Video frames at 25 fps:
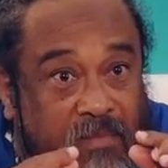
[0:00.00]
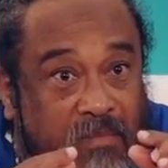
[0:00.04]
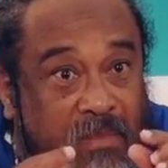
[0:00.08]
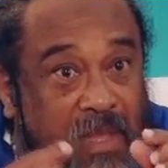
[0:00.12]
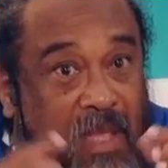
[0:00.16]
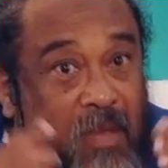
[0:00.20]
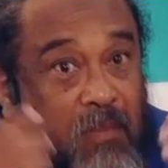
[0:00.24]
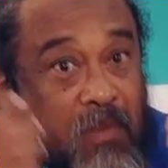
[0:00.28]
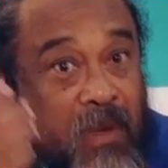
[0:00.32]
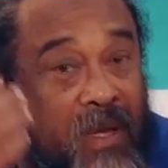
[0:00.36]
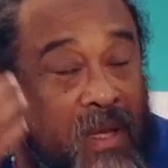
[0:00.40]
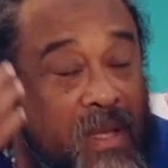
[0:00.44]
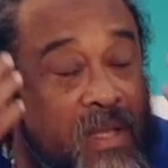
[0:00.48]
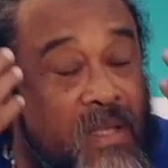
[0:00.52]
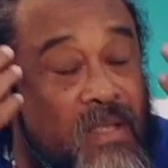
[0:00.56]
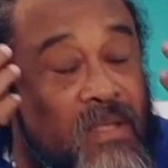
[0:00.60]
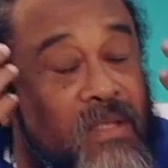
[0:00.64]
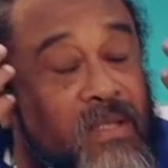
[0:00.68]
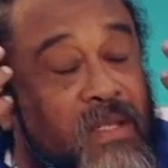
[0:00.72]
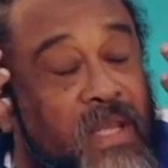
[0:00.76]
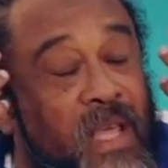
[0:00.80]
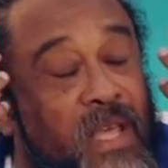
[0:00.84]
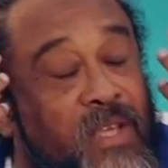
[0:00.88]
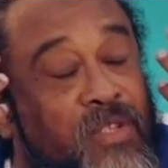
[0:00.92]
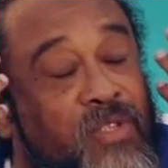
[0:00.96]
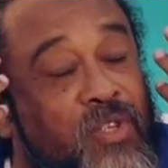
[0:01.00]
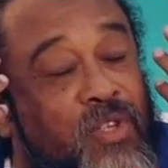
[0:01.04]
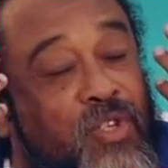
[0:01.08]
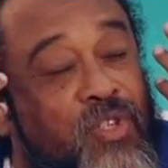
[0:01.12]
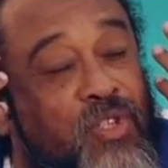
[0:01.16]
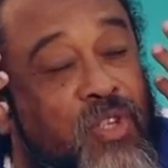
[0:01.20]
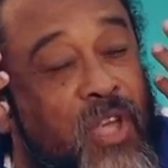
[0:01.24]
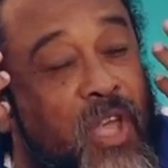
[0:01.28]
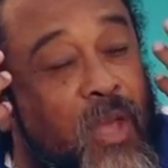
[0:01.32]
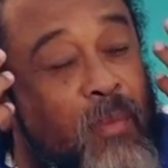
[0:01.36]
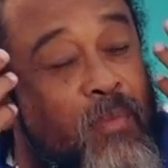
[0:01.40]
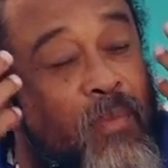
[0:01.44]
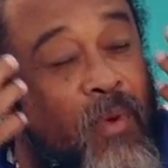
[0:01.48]
Maybe it takes the
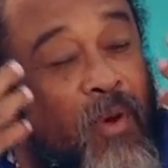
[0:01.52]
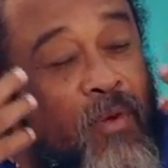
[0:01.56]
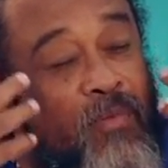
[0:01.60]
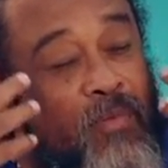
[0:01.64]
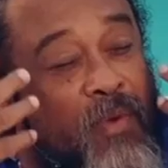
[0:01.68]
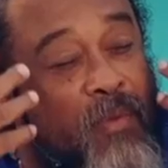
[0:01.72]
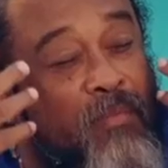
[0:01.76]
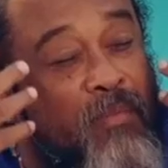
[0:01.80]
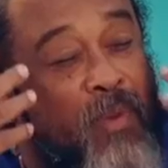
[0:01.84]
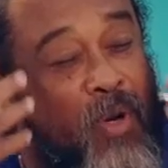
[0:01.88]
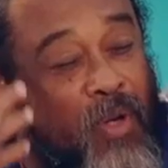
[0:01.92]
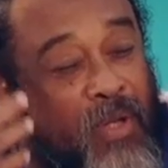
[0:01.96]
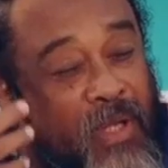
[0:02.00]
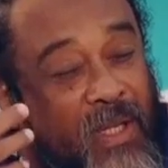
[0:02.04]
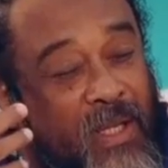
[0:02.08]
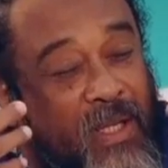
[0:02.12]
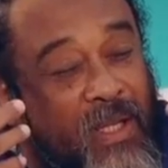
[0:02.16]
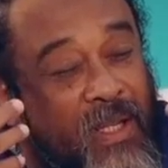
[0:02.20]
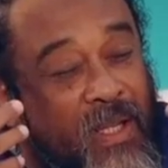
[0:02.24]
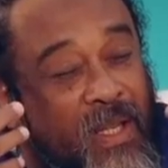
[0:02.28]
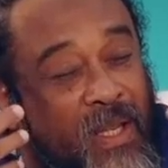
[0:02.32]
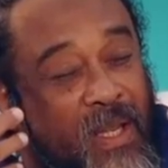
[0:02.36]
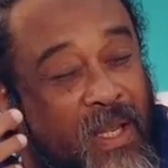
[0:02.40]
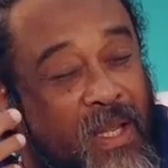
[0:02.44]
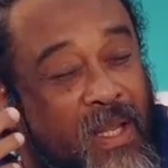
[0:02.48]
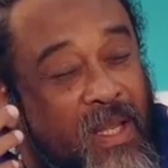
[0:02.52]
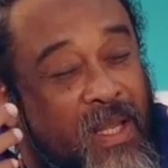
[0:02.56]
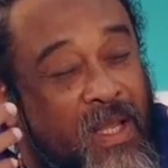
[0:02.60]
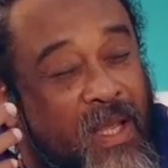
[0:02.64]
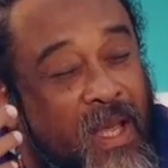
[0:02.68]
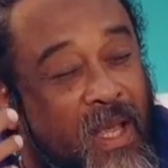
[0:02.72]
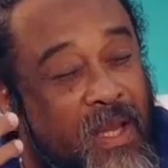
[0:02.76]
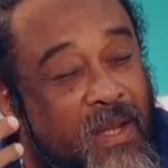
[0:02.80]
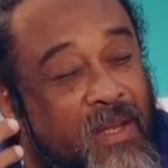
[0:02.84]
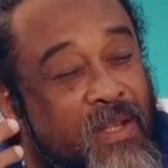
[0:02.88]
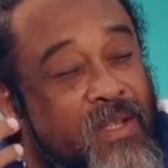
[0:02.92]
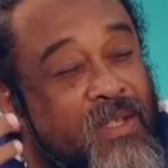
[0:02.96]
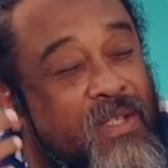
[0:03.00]
shape of a body
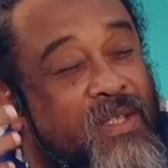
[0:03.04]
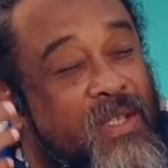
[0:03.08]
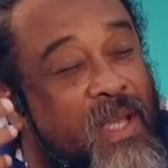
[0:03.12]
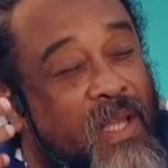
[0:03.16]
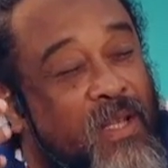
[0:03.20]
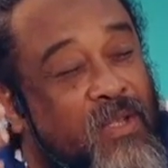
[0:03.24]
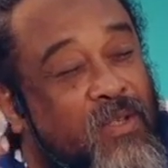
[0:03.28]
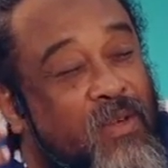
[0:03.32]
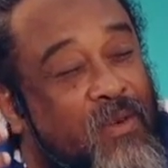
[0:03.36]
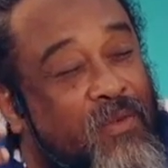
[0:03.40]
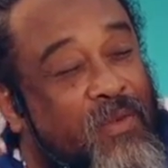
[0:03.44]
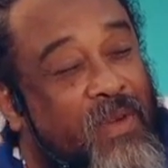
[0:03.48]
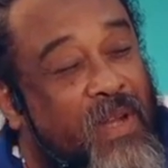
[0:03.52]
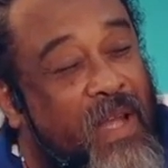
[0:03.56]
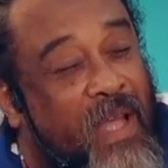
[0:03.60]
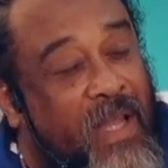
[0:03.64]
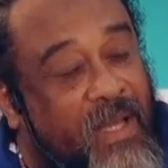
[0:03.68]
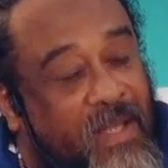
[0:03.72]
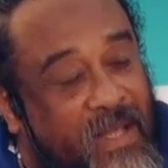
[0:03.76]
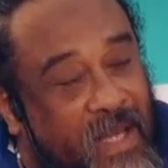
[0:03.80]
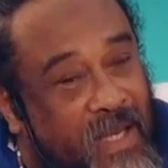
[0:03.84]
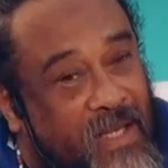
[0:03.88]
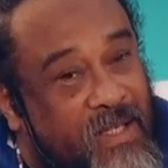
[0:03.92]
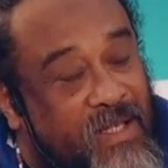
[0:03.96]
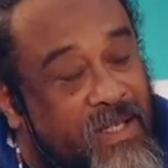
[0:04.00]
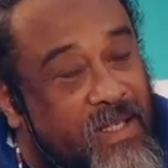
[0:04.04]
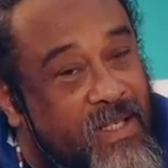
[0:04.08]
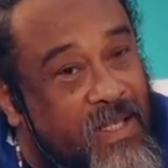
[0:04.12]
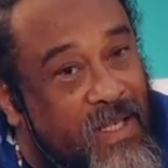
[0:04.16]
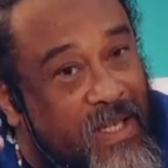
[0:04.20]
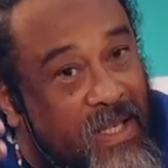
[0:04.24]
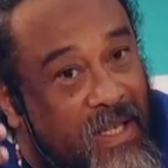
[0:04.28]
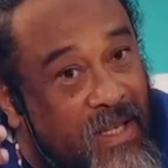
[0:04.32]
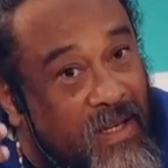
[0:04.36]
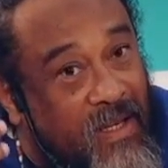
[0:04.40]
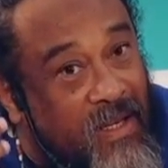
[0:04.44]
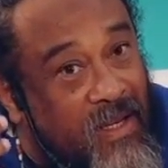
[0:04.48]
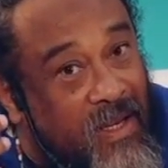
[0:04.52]
and the sense of an
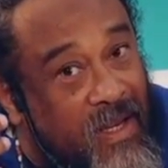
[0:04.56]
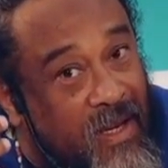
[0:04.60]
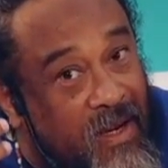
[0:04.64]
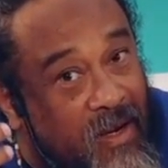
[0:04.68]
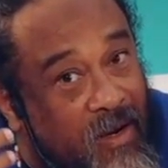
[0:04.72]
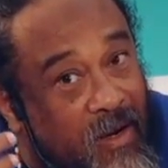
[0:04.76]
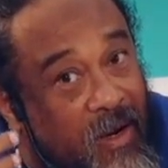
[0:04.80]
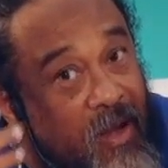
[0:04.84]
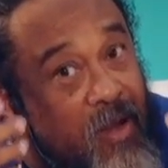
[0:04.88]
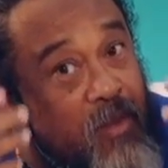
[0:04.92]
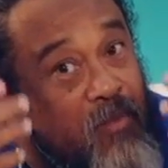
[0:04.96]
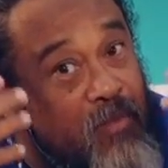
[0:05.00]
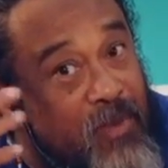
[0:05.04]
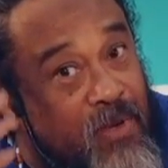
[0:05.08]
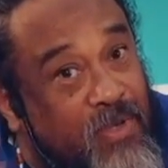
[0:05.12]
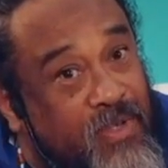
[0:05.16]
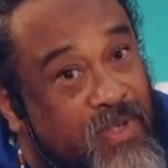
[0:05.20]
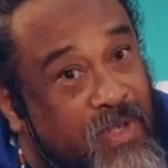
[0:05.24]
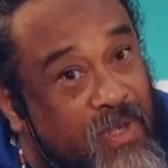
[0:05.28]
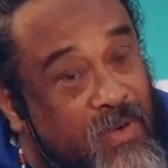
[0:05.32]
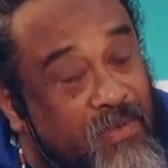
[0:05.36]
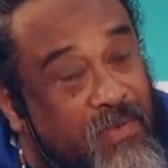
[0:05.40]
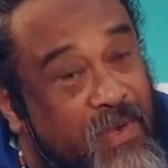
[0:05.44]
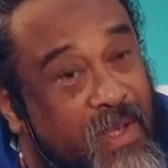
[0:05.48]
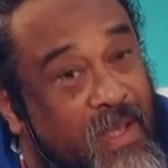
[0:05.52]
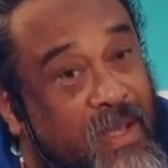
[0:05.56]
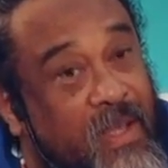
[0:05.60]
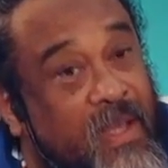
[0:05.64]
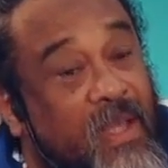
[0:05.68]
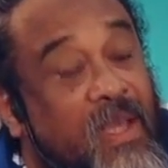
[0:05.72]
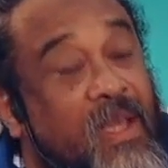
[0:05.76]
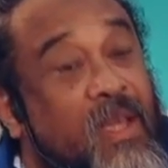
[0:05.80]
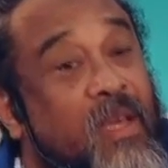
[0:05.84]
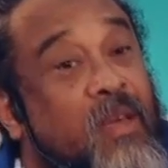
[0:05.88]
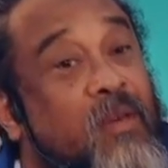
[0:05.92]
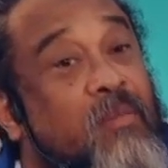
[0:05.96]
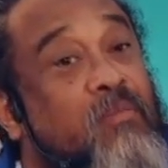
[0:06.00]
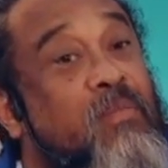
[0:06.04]
identity in there, perceiving,
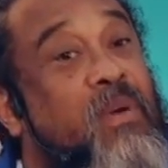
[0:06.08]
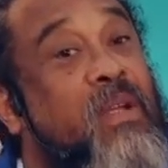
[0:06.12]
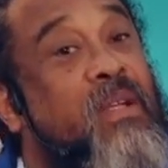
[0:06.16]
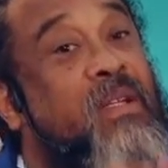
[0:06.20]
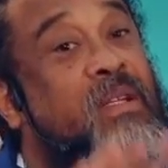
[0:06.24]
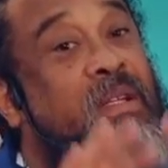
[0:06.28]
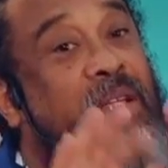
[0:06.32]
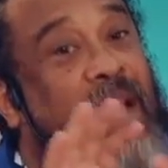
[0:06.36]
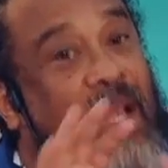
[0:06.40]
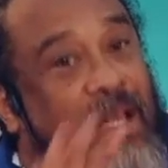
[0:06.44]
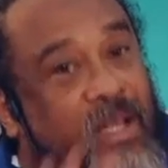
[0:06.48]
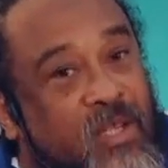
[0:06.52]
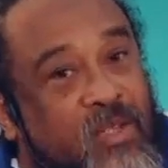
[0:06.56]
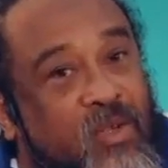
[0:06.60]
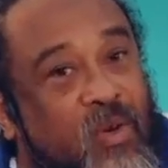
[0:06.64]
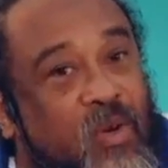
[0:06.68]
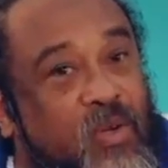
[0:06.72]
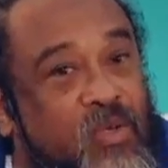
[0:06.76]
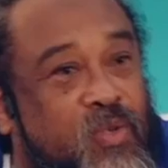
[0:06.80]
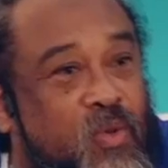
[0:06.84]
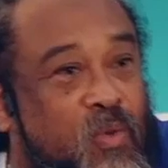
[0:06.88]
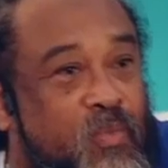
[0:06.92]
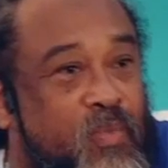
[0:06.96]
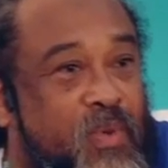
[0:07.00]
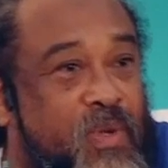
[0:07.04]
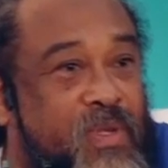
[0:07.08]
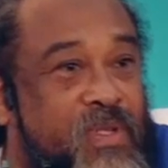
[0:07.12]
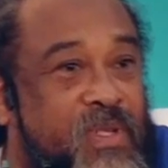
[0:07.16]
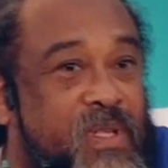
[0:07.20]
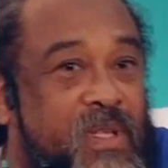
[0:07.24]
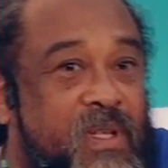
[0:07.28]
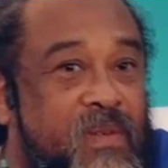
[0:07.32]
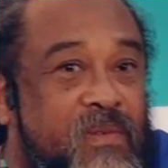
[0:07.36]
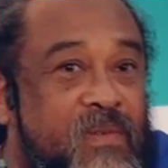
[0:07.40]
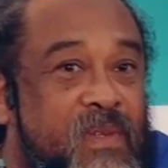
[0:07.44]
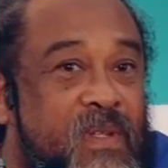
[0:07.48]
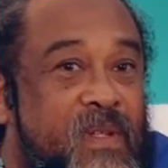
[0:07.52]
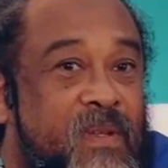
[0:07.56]
but that is also
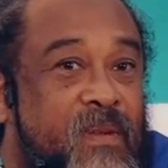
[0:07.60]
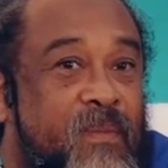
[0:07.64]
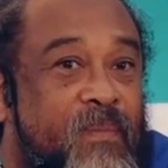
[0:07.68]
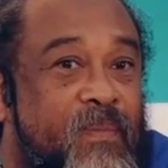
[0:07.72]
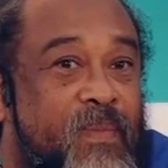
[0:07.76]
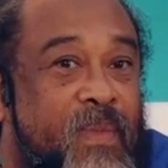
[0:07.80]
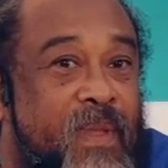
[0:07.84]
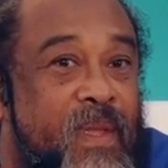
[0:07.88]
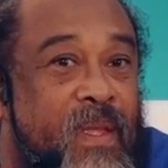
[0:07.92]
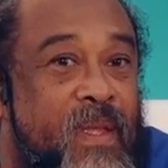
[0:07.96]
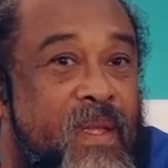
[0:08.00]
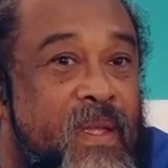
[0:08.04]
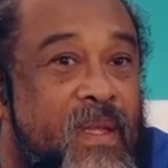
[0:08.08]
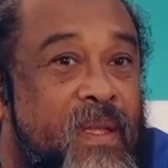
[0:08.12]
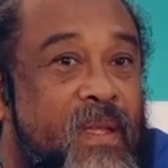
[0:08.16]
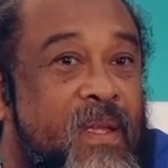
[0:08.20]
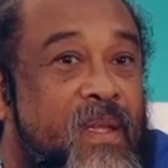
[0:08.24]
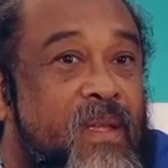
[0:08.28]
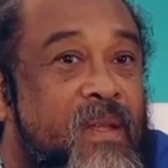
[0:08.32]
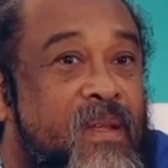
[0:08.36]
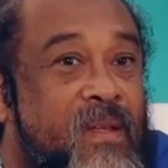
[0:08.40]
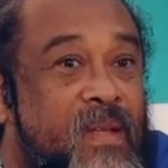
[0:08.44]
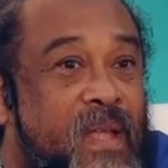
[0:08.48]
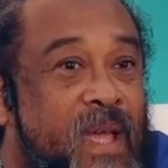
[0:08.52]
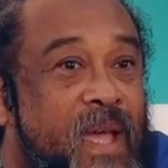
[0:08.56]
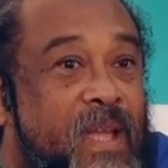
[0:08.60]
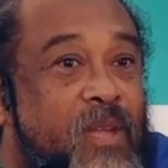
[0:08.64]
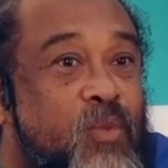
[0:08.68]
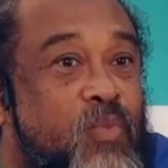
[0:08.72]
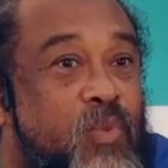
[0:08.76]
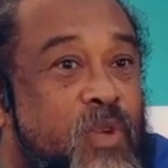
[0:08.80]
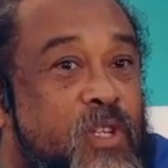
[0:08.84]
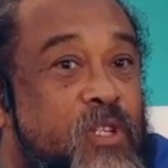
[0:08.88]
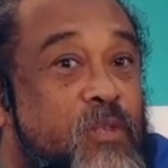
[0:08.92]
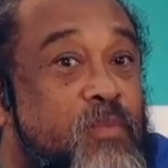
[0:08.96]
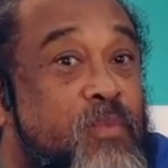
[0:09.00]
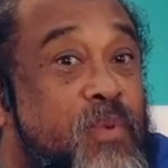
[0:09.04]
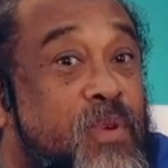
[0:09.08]
perceived. That
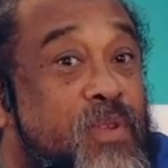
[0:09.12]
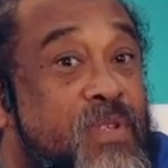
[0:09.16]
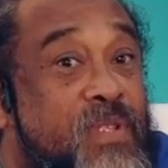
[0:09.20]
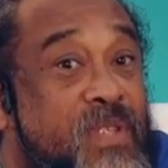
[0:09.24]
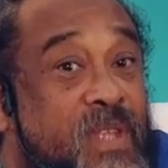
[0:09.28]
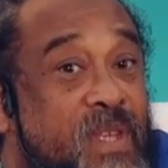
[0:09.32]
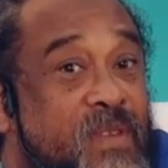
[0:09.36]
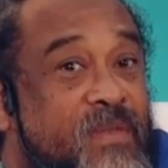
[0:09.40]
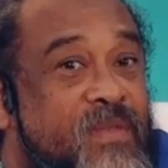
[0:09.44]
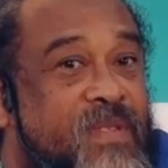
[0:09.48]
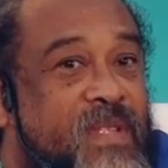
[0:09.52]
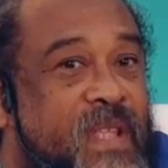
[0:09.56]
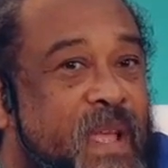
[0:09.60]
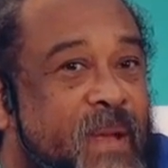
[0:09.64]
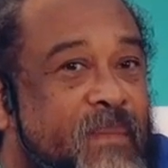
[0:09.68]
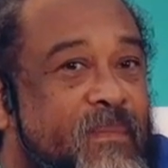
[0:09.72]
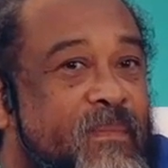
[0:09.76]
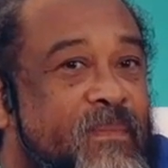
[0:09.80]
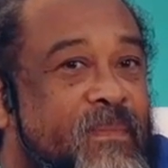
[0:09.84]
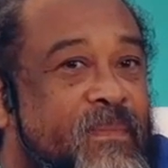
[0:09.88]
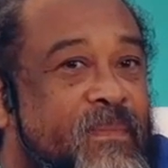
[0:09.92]
which perceives them,